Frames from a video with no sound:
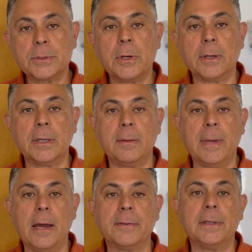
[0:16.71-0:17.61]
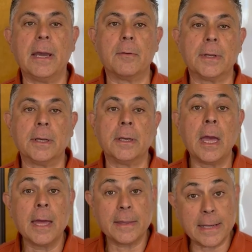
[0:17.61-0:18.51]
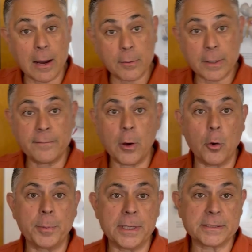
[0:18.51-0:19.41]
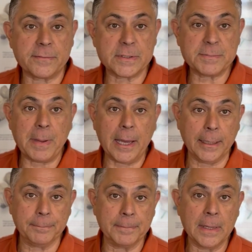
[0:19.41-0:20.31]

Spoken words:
we're talking about the narrowing of the openings of the spine.